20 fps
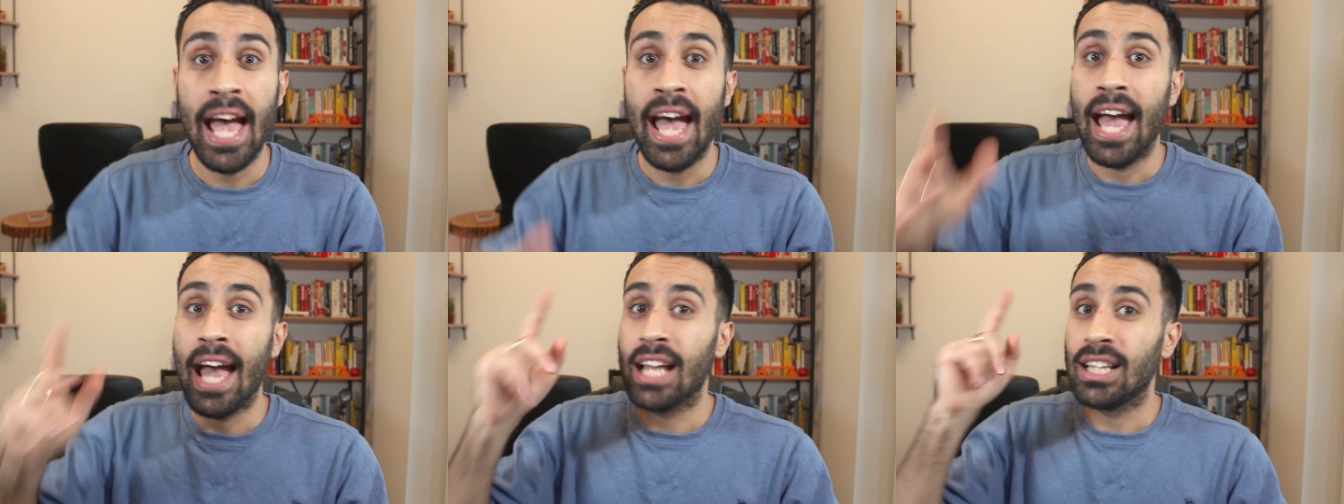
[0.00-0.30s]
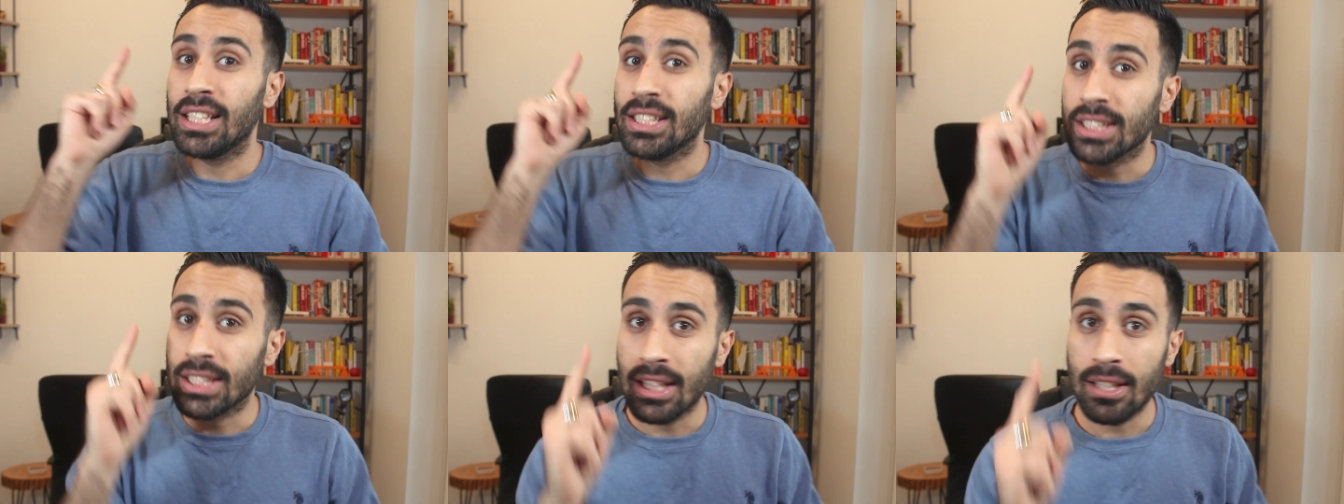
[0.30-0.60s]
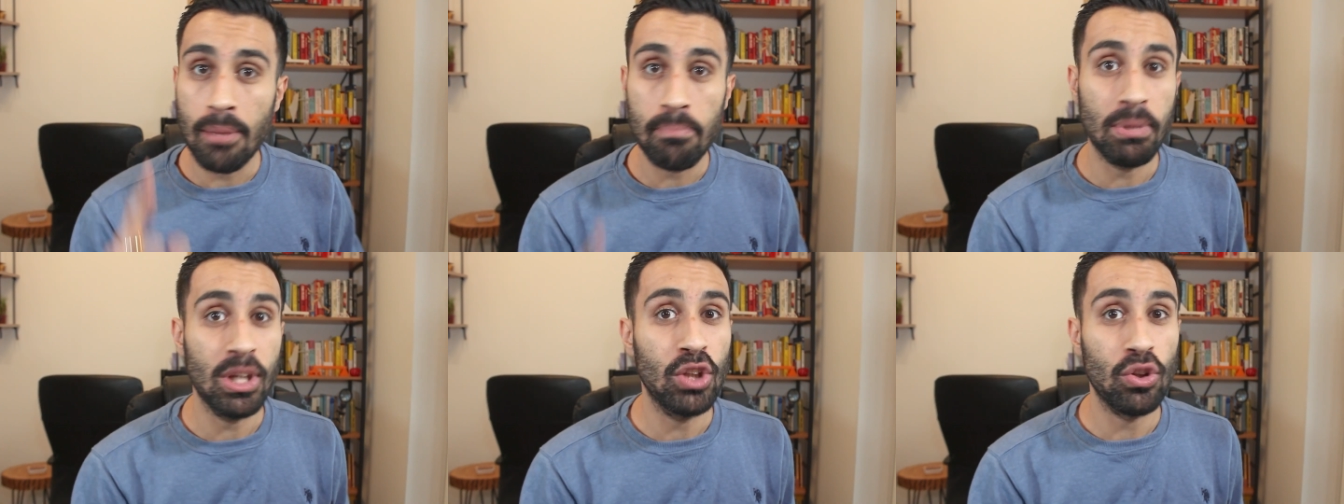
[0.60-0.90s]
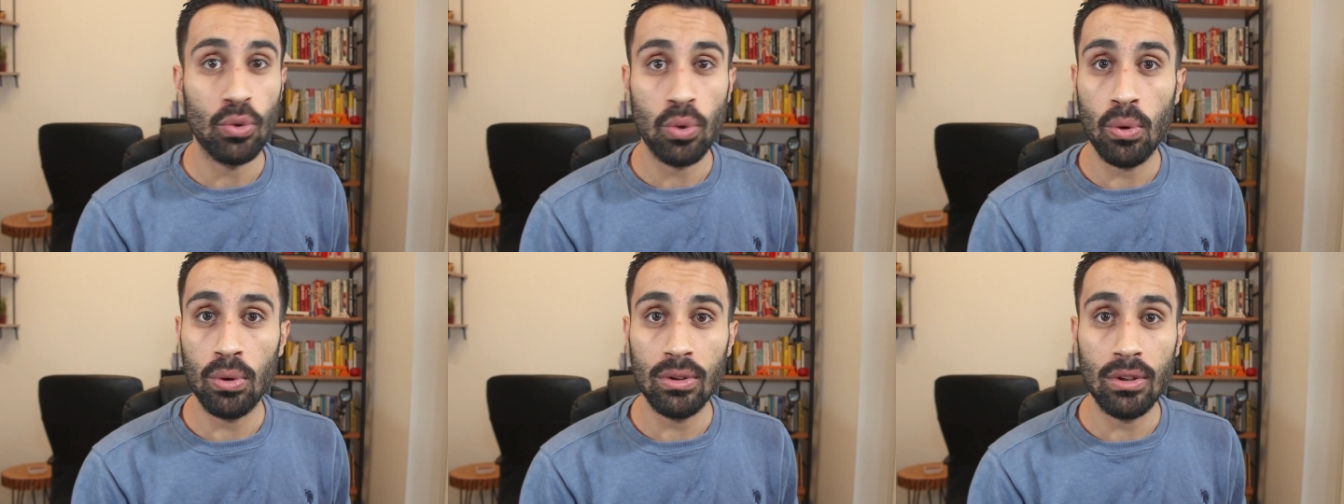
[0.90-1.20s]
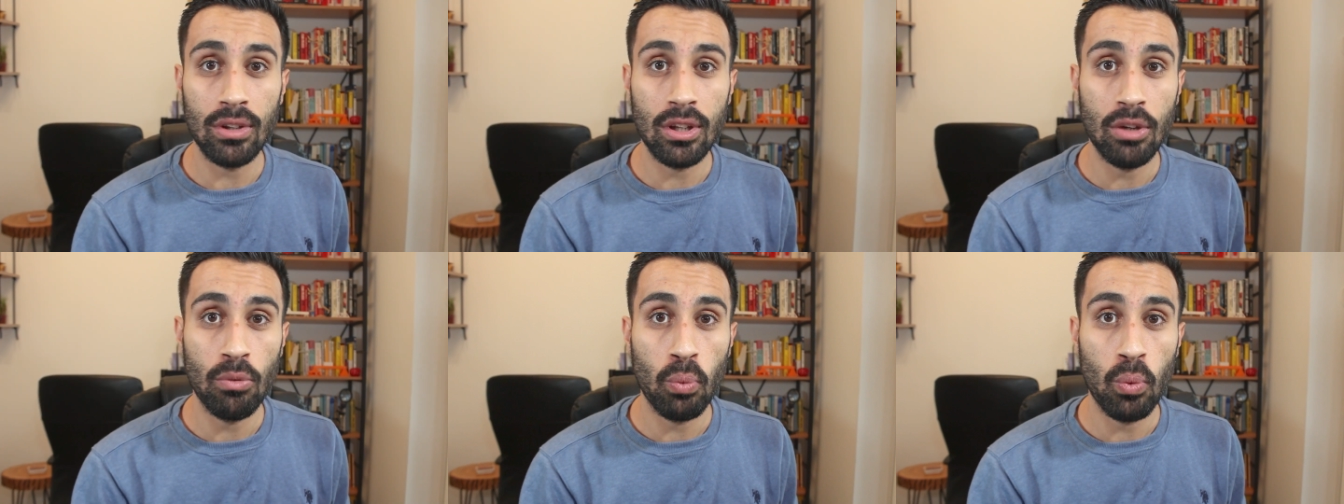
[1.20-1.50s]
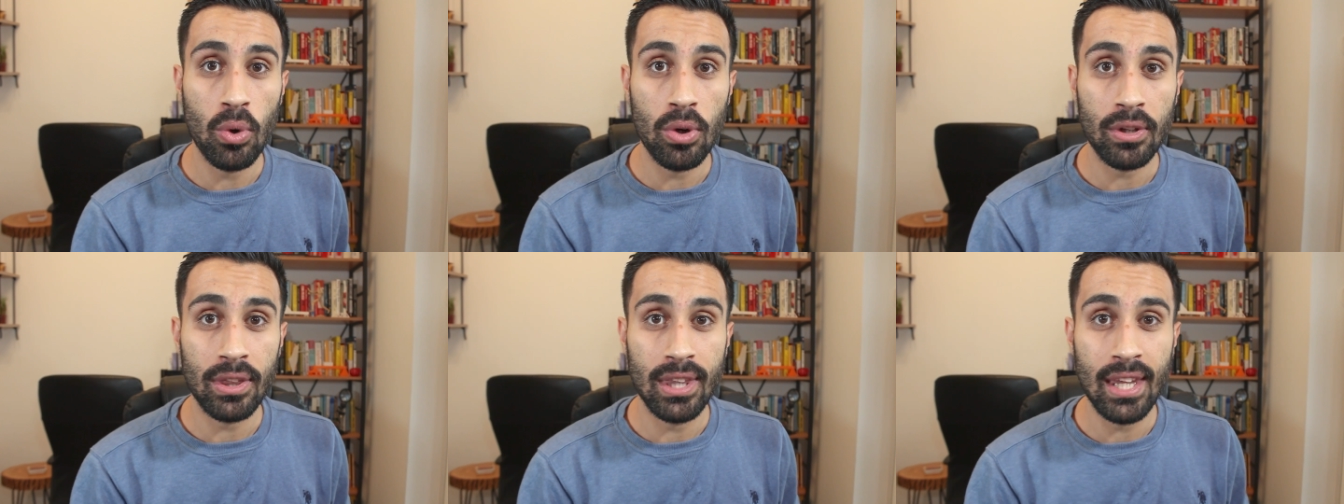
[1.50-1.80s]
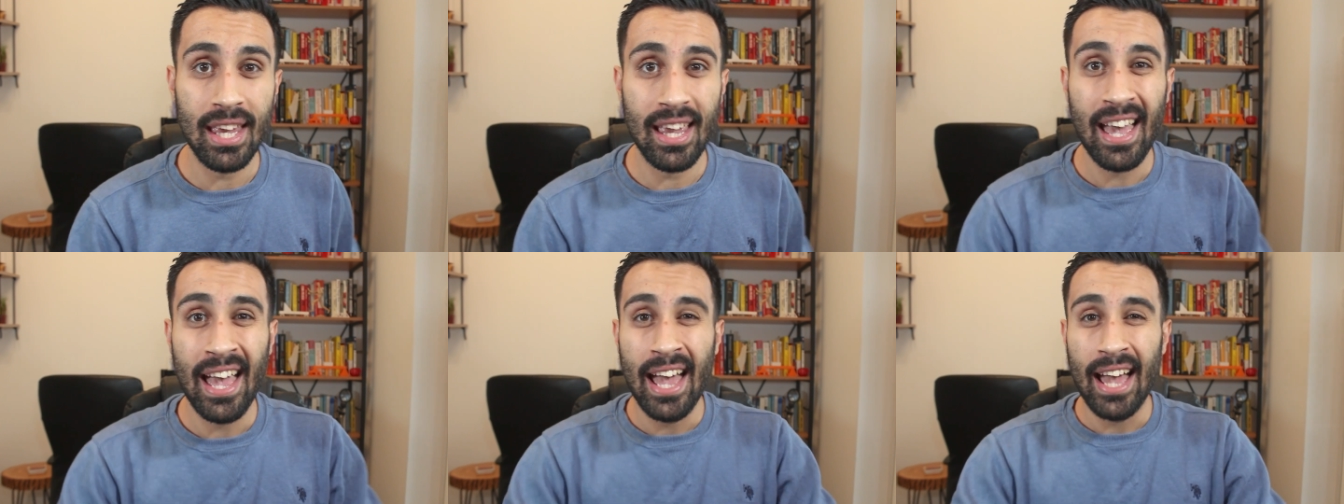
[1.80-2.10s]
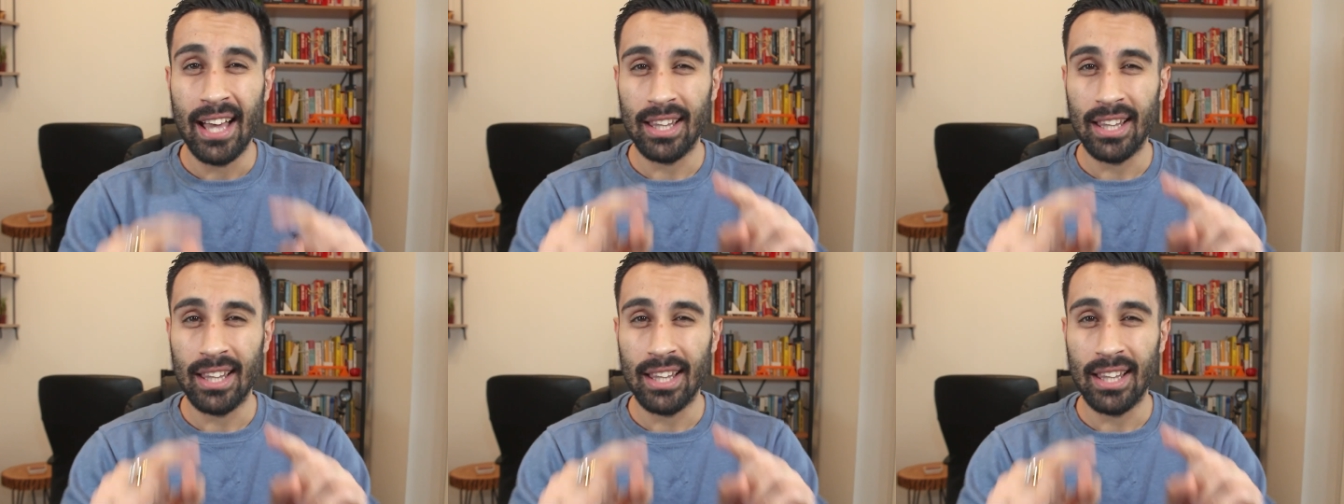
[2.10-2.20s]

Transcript: and it's gonna be totally worth it,